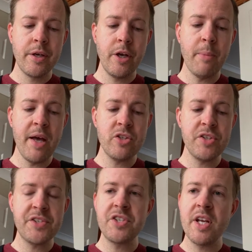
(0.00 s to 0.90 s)
Her
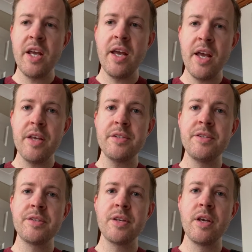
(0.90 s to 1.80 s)
Majesty
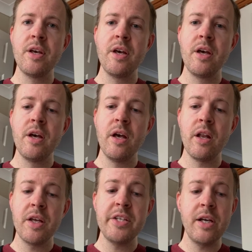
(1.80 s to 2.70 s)
is an
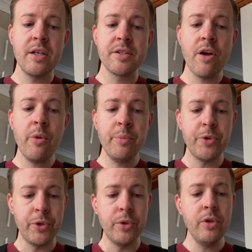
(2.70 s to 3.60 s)
ideal
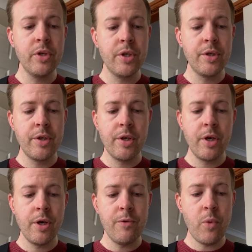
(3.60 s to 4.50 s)
example
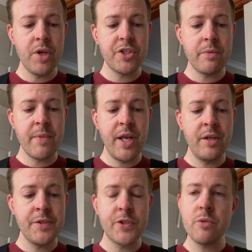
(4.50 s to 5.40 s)
of what it
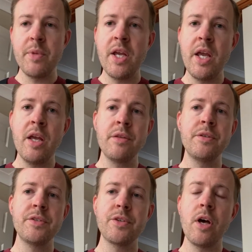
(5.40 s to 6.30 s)
means to be
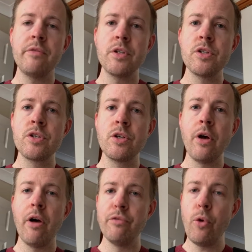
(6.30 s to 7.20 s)
the servant
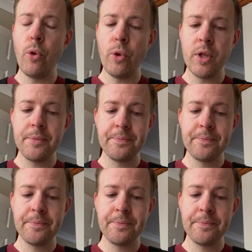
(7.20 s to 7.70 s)
of all.